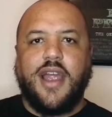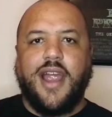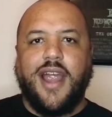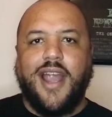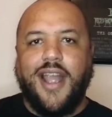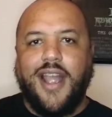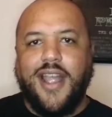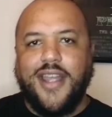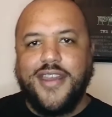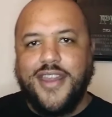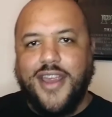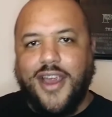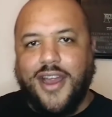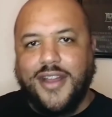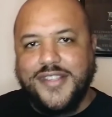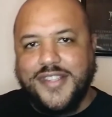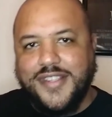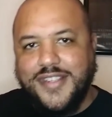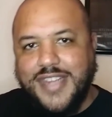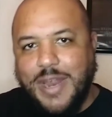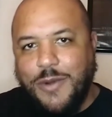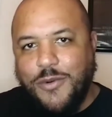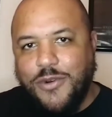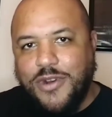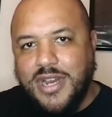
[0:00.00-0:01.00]
All right, y'all.
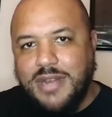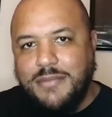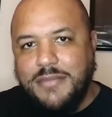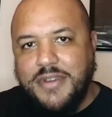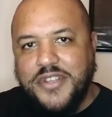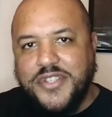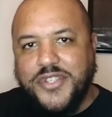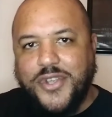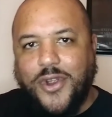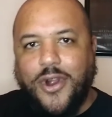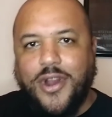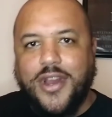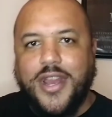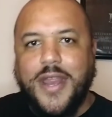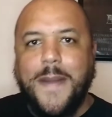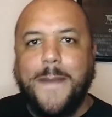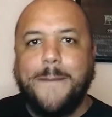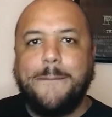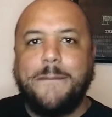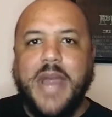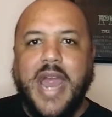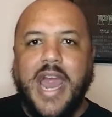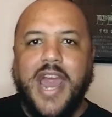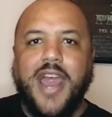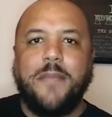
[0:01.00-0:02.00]
Today we're going to be
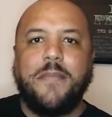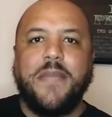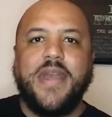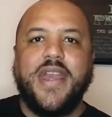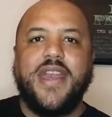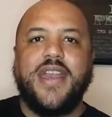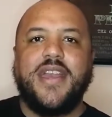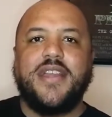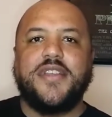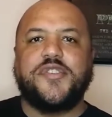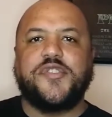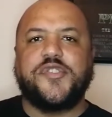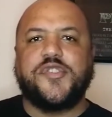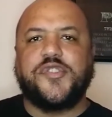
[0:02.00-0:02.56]
talking Batman